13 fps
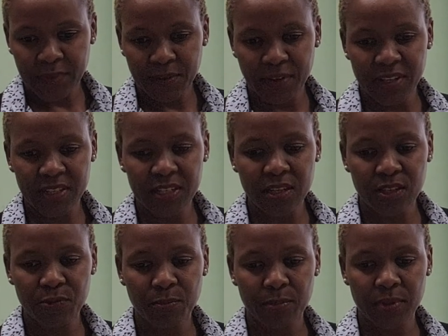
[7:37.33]
Financial
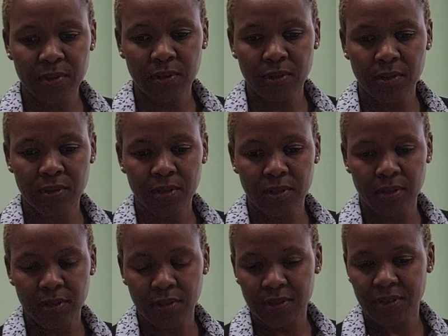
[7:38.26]

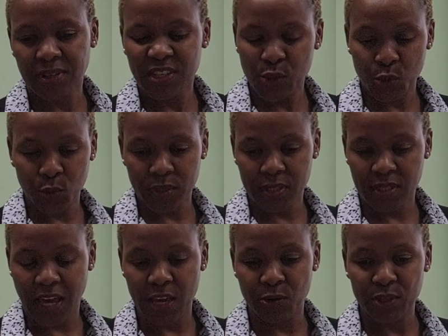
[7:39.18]
ratios
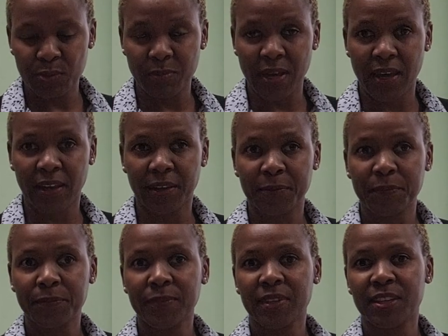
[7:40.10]
are used by
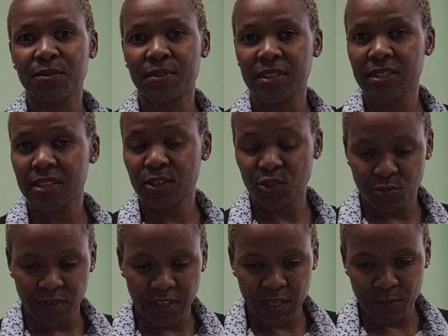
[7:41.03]
investors to
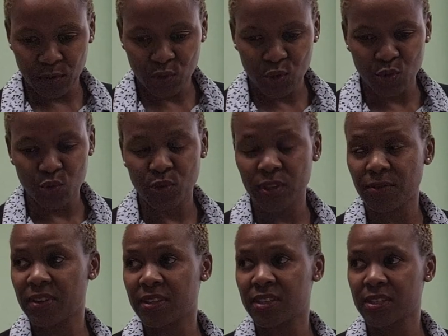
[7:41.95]
be able to know the
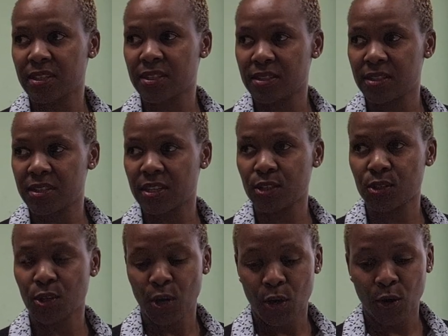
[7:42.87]
financial status
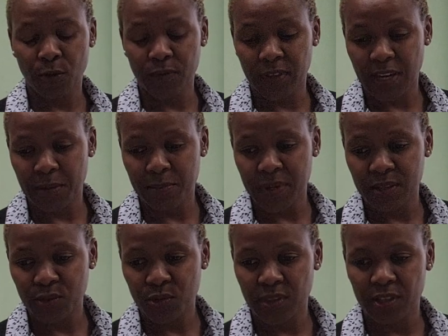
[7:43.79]
of the
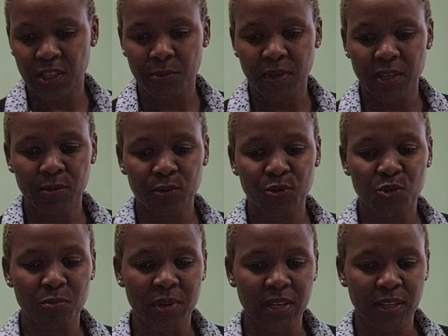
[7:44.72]
company so that they be able to
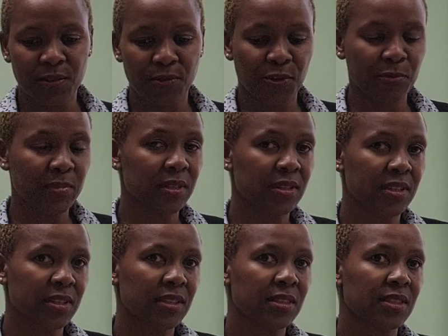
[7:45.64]
make informed
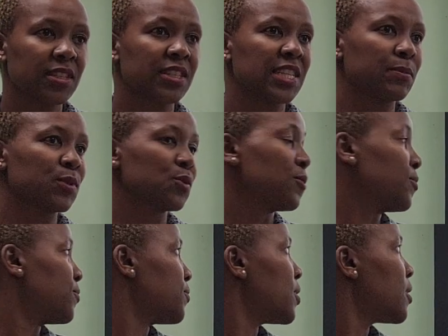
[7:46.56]
decisions in terms of
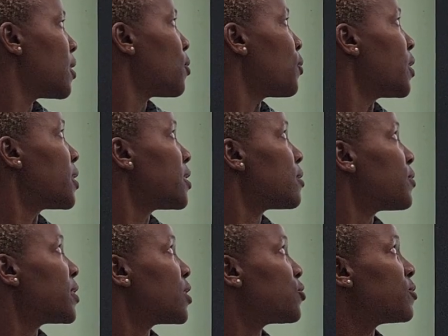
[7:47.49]

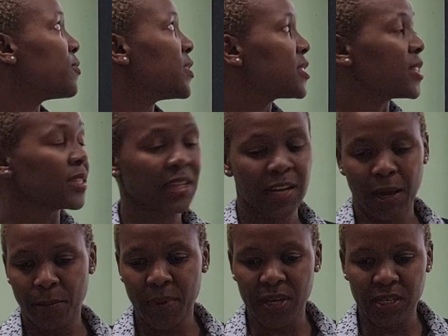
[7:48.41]
whether to invest in the
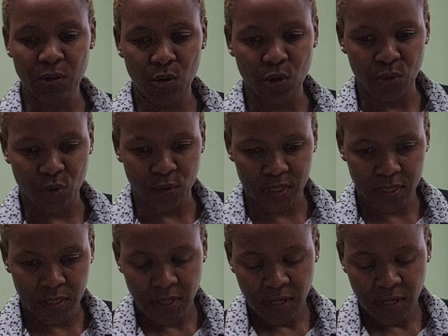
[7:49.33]
company or not.